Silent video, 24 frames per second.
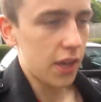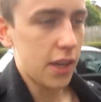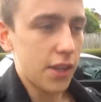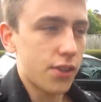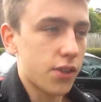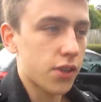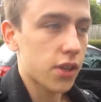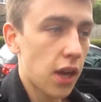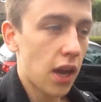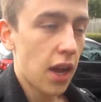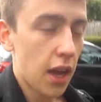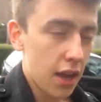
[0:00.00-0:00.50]

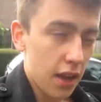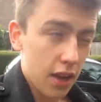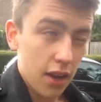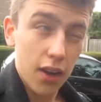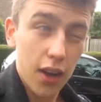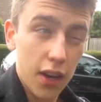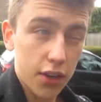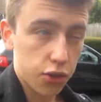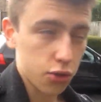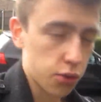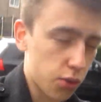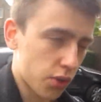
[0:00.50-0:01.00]
is
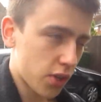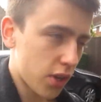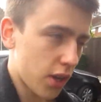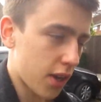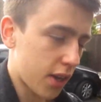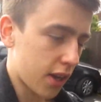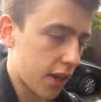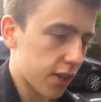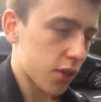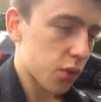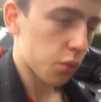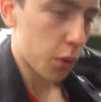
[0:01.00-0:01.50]
electrical
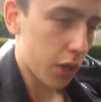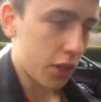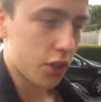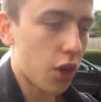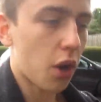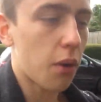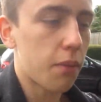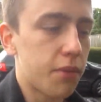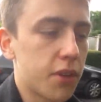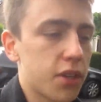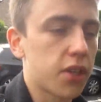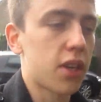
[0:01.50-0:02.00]
circuits, which
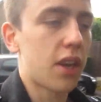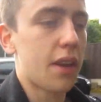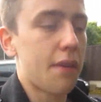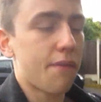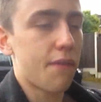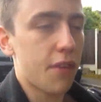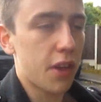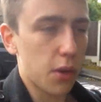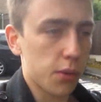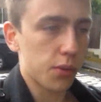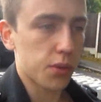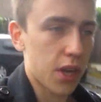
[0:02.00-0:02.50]
obviously
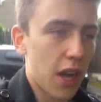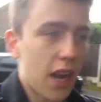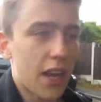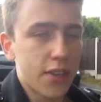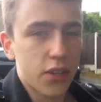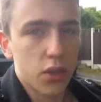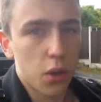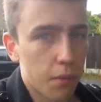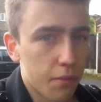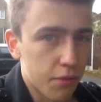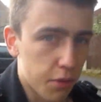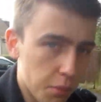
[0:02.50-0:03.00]
feels less
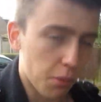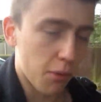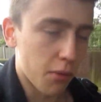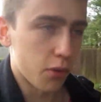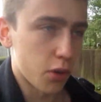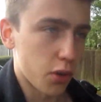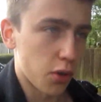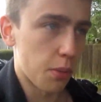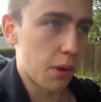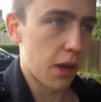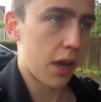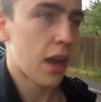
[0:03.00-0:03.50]
comfortable
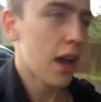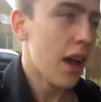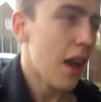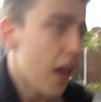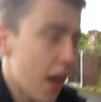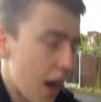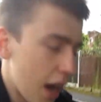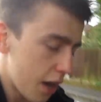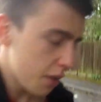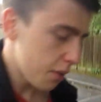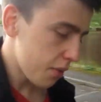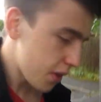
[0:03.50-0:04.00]
to me.
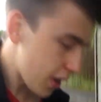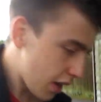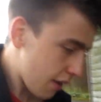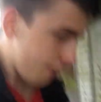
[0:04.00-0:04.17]
I don't think